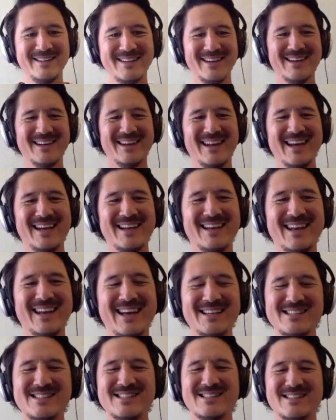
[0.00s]
uh,
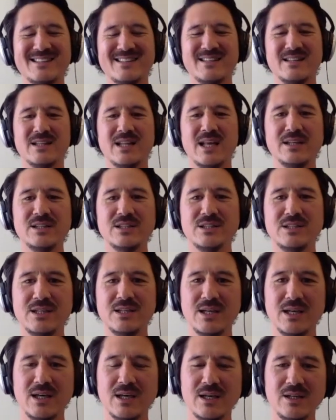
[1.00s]
last last
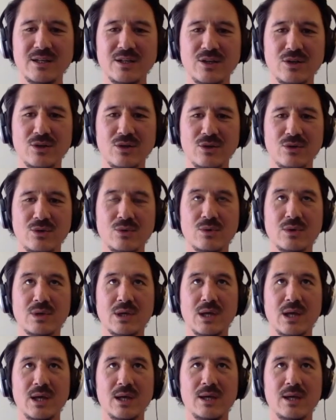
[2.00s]
year, you
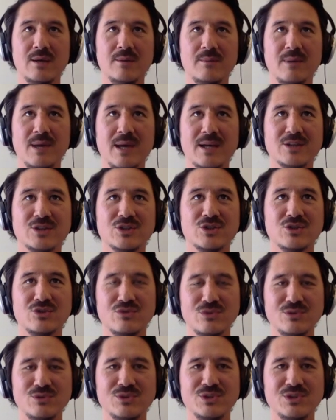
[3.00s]
came
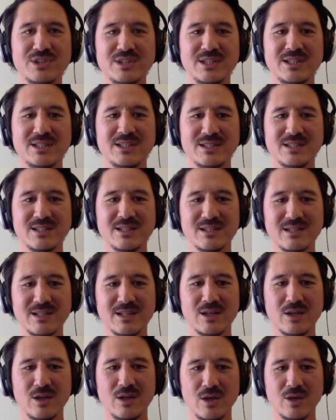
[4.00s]

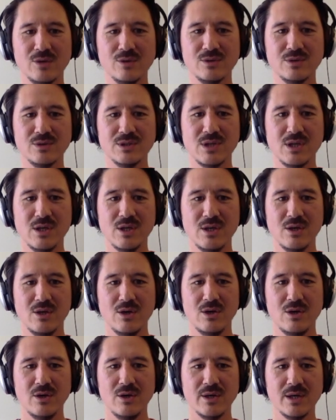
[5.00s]
excruciatingly close
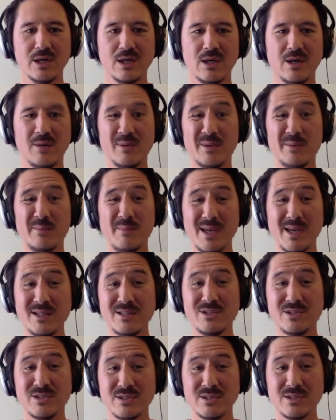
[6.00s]
on a couple of
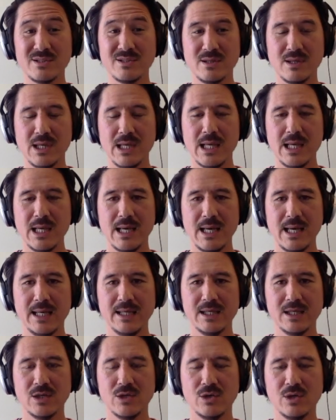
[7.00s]
majors,
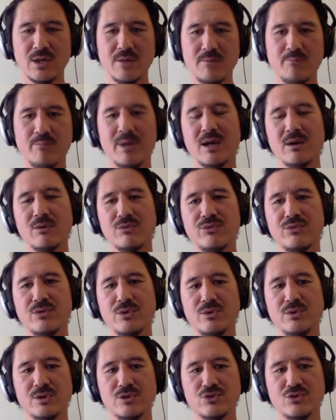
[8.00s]
and looking back through
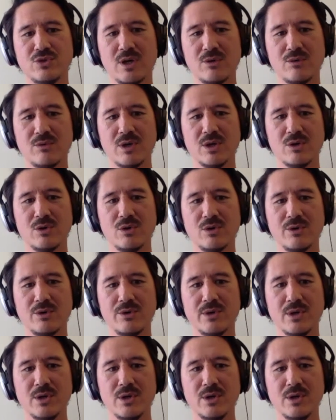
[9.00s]
your track record,